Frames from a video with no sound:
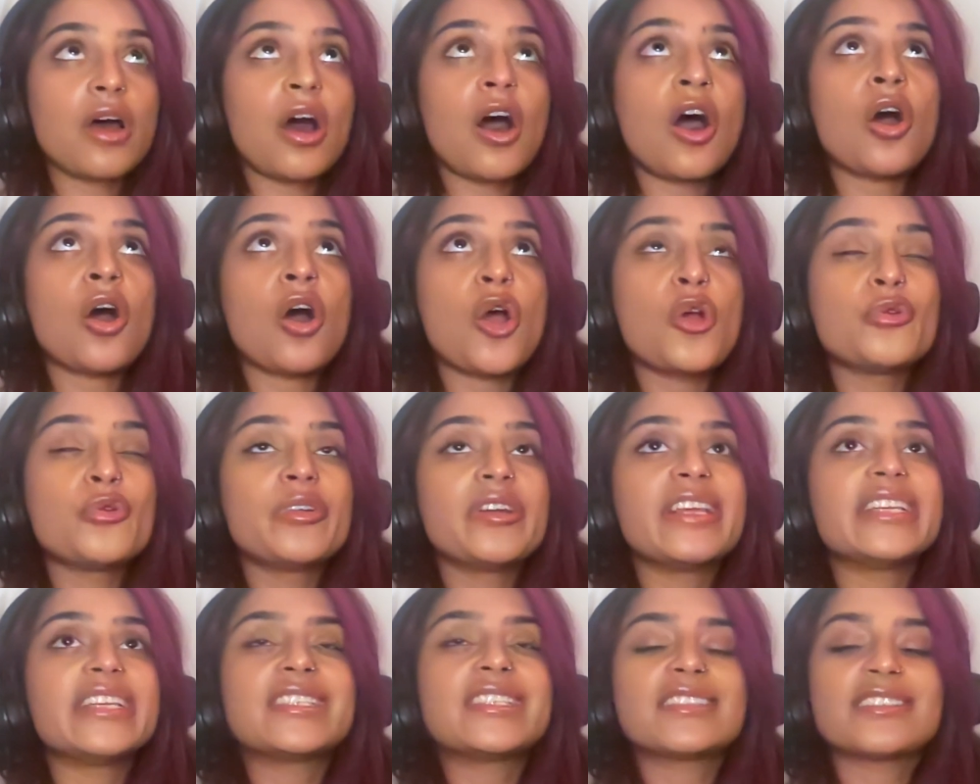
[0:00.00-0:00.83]
are
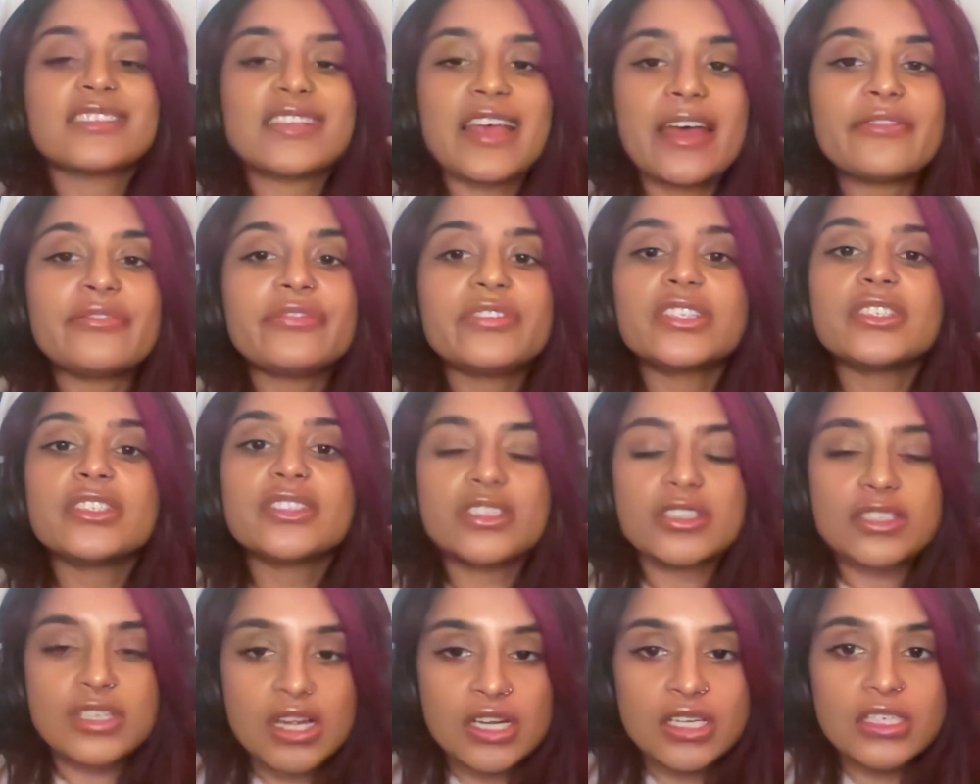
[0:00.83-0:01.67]
only 7
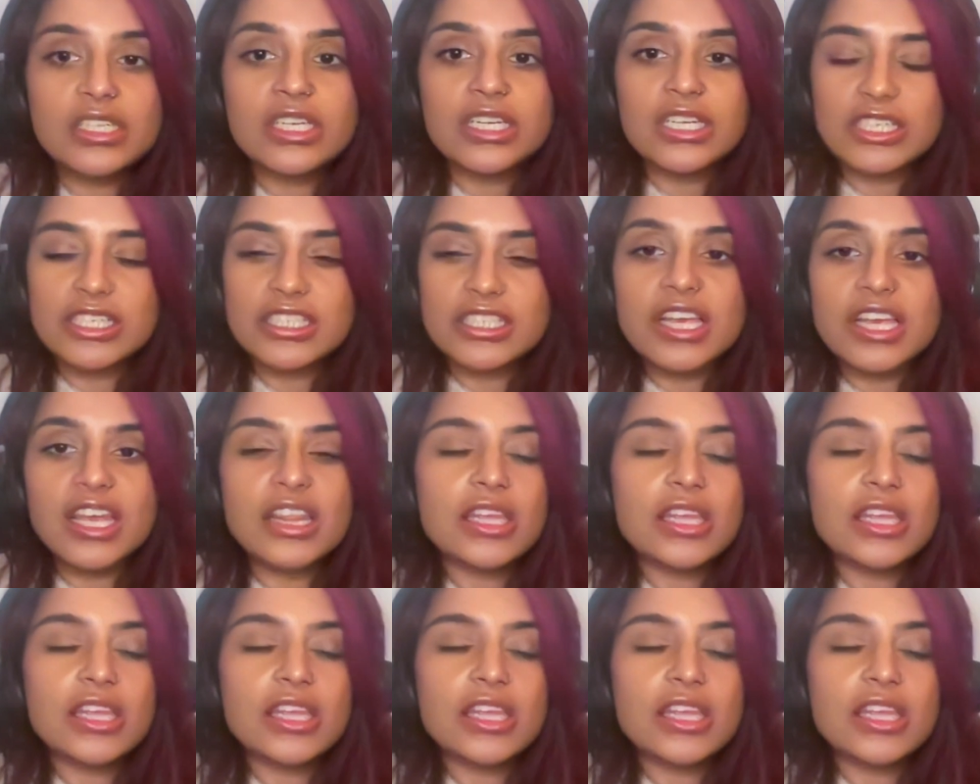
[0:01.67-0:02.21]
studies